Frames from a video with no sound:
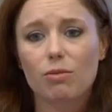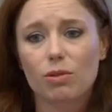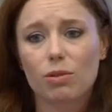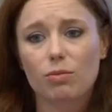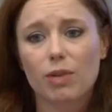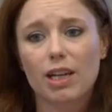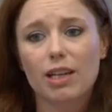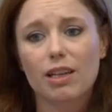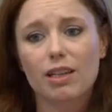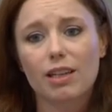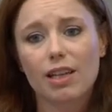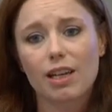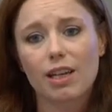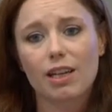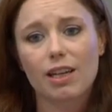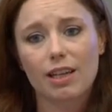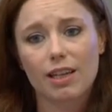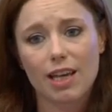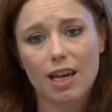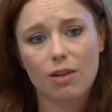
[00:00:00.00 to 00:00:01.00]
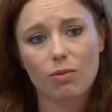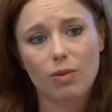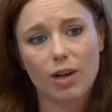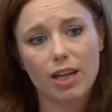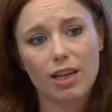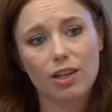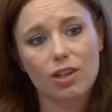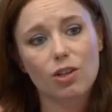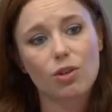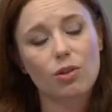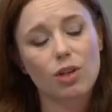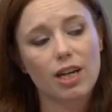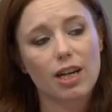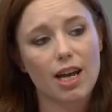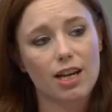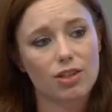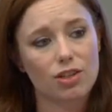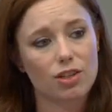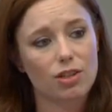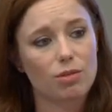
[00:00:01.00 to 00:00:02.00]
We're regulating a gateway and who
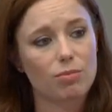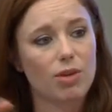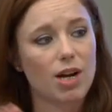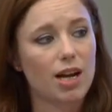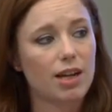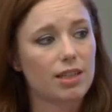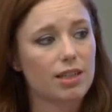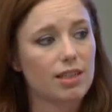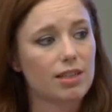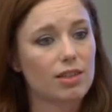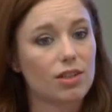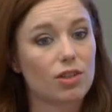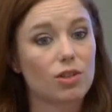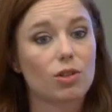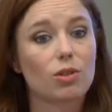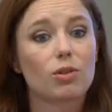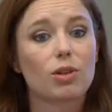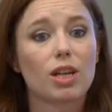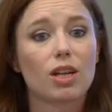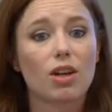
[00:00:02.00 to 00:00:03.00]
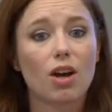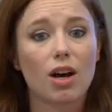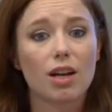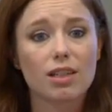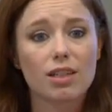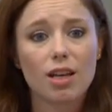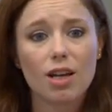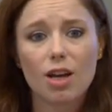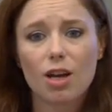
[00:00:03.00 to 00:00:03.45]
can enter the practice and who cannot.